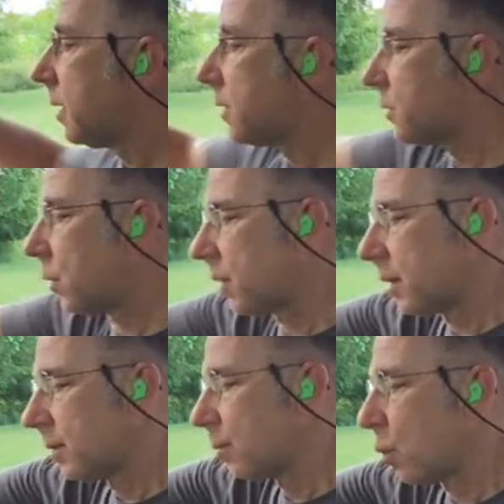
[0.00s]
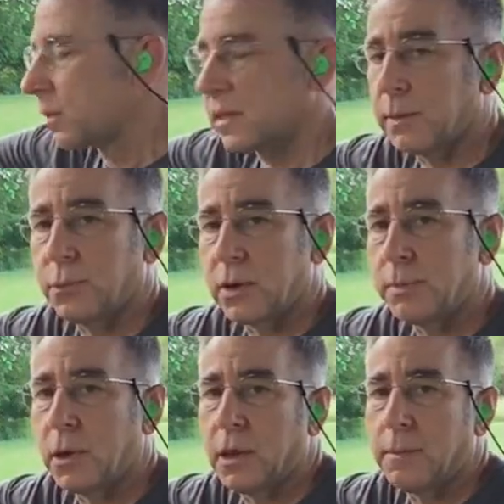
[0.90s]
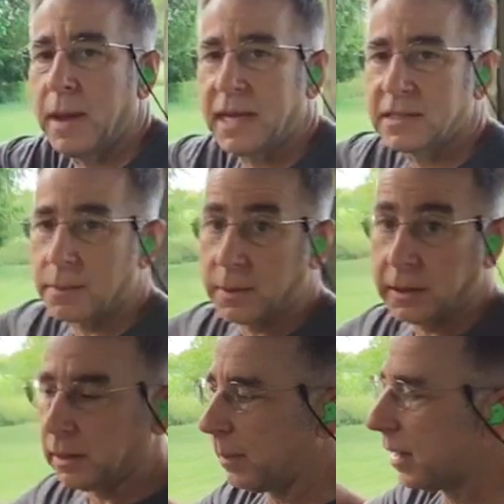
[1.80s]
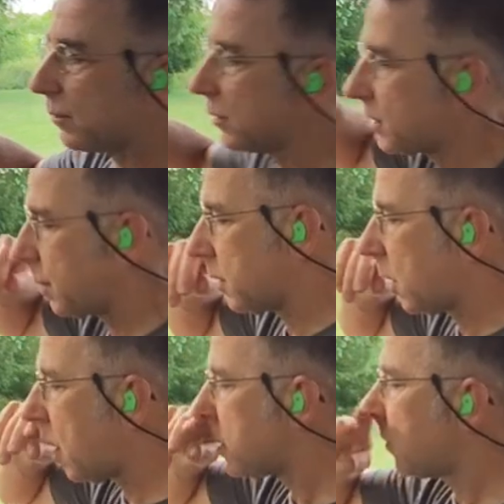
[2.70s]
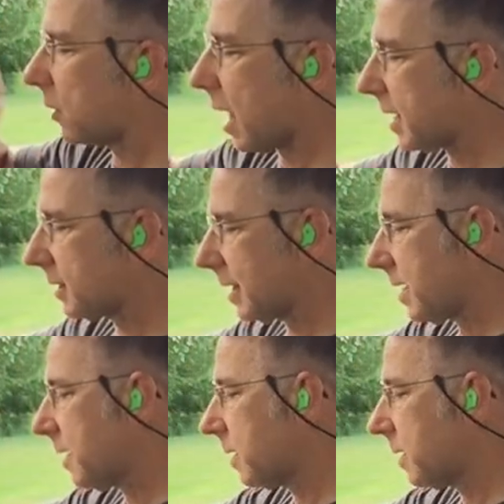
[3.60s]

So the more slippery bullet makes up a little bit for some of the lost velocity.